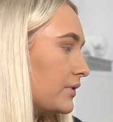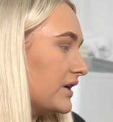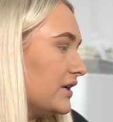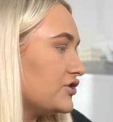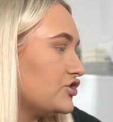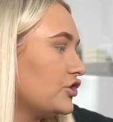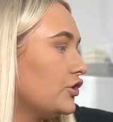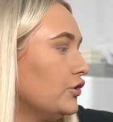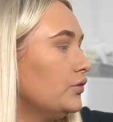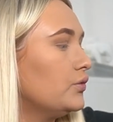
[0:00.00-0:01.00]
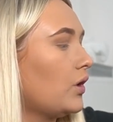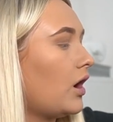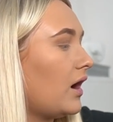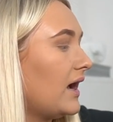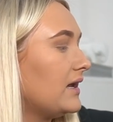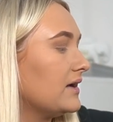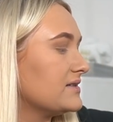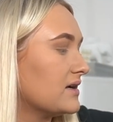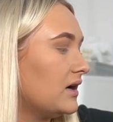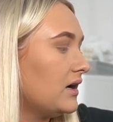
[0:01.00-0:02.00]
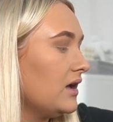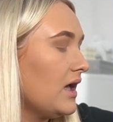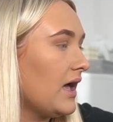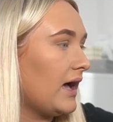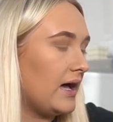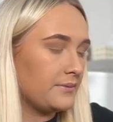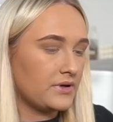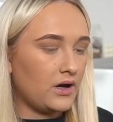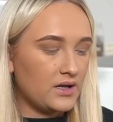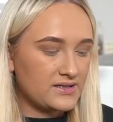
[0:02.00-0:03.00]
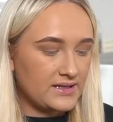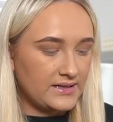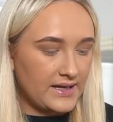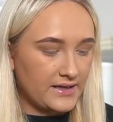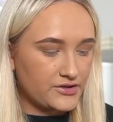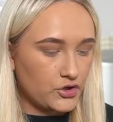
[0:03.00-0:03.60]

gonna do highlighter and I'm gonna answer the next